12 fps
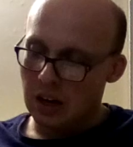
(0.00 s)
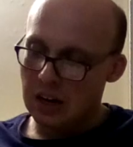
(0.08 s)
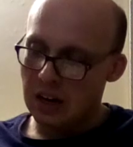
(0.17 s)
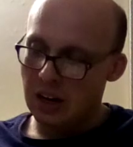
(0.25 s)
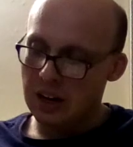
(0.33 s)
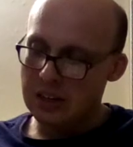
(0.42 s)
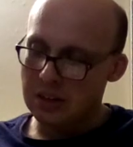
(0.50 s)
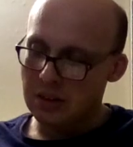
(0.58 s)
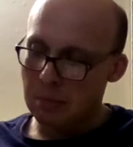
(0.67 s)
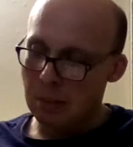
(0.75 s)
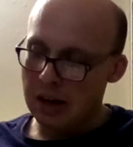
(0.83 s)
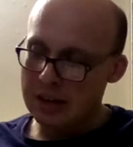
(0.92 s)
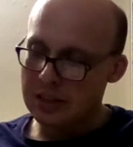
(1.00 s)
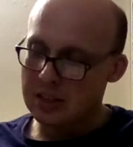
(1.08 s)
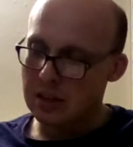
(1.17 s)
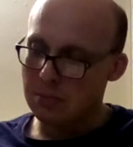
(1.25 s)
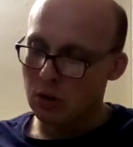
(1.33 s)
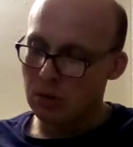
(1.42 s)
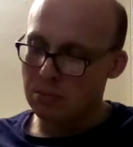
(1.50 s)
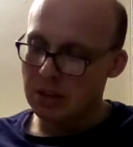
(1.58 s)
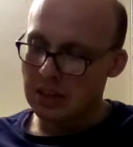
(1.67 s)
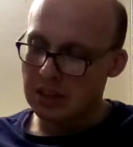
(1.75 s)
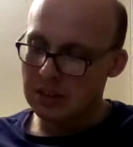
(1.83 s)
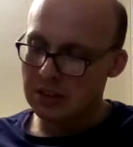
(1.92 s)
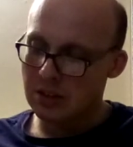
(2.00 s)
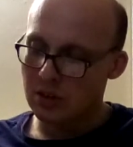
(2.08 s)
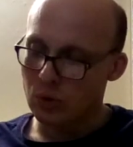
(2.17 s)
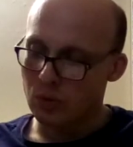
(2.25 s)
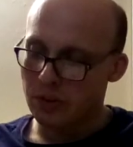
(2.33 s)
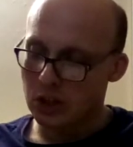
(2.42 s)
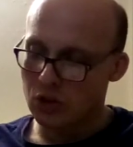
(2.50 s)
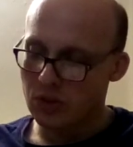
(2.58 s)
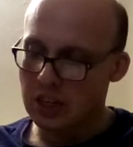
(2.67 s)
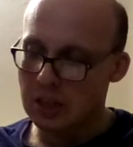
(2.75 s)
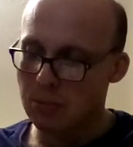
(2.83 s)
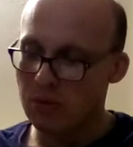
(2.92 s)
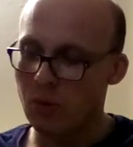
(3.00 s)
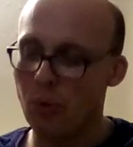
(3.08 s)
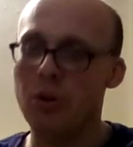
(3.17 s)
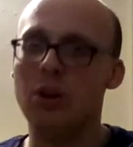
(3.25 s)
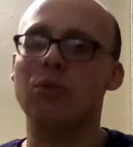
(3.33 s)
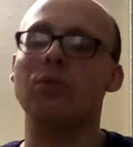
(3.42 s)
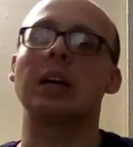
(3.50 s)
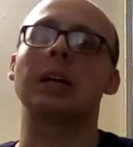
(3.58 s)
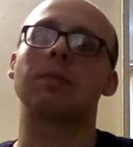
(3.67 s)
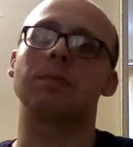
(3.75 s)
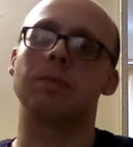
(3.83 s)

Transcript: A lion, mighty among beasts, who retreats before nothing.